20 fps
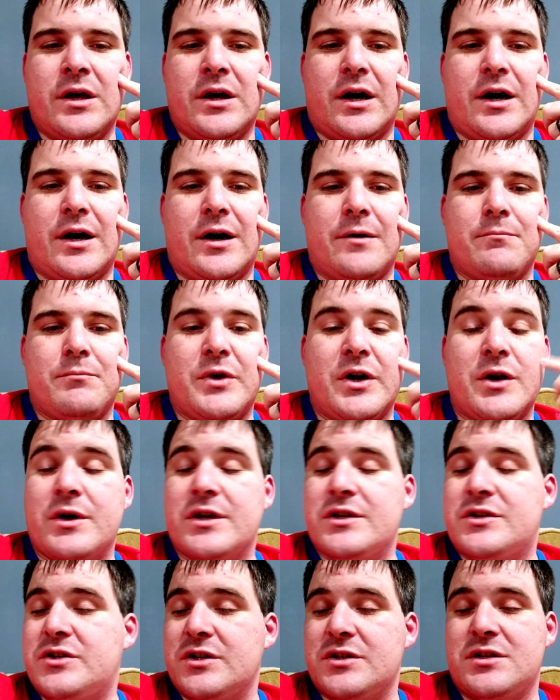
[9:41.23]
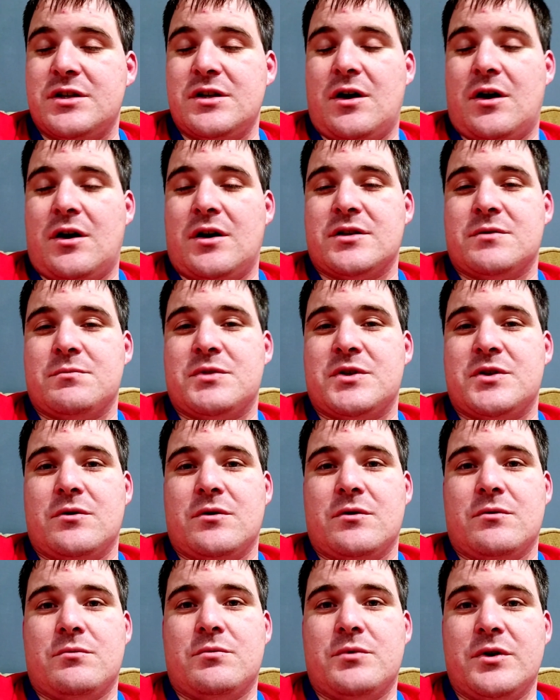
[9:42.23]
But anyway, it's just an awesome
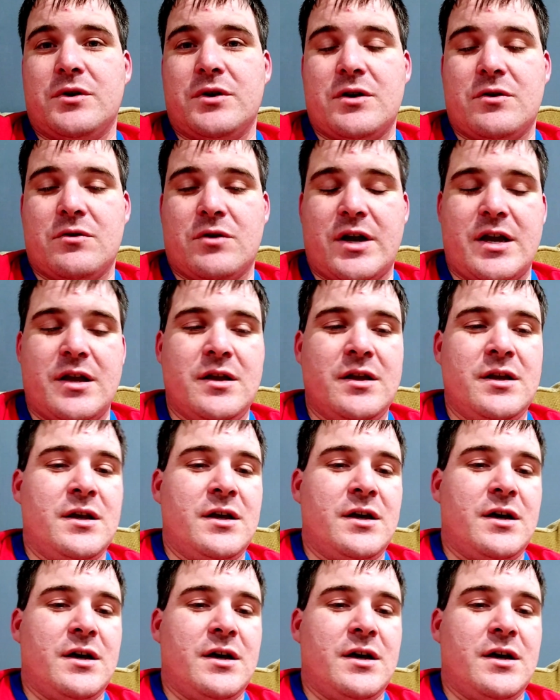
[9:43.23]
store, really great.